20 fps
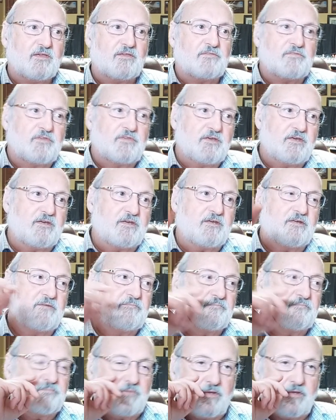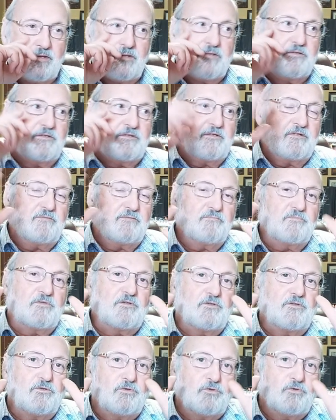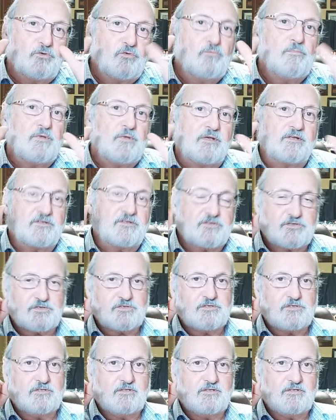the luminance